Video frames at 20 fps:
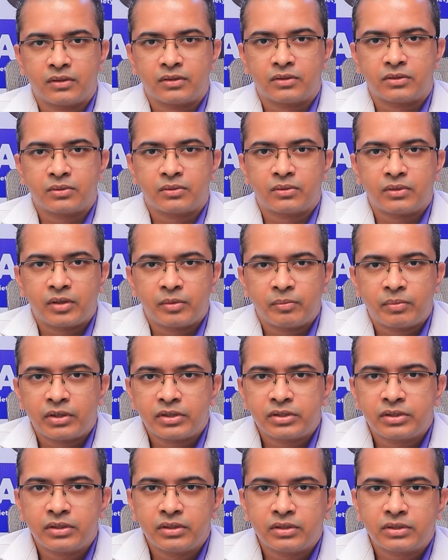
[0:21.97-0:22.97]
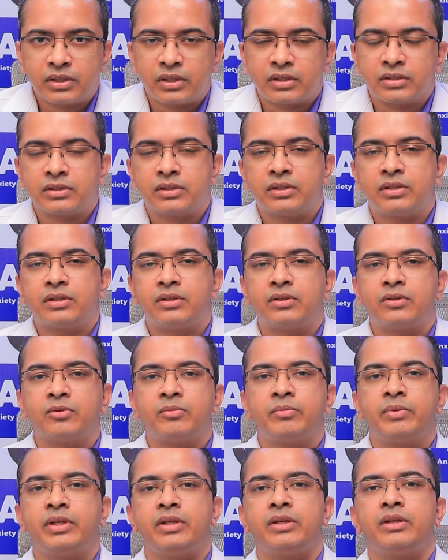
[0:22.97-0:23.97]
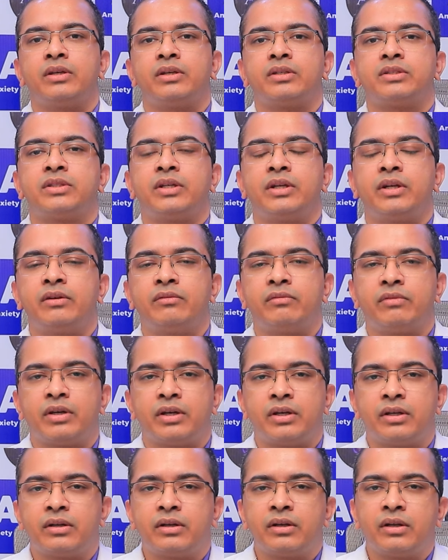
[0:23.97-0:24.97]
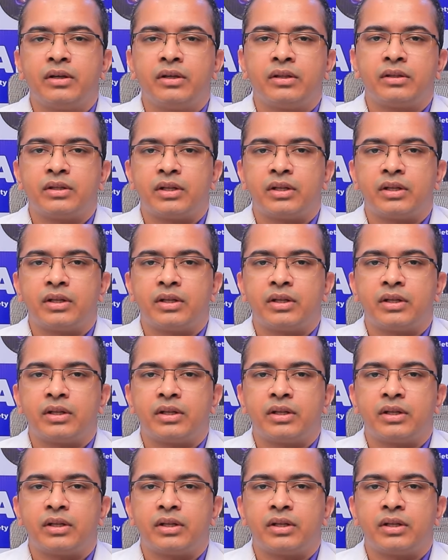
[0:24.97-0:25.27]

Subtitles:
So depression is considered to be a state where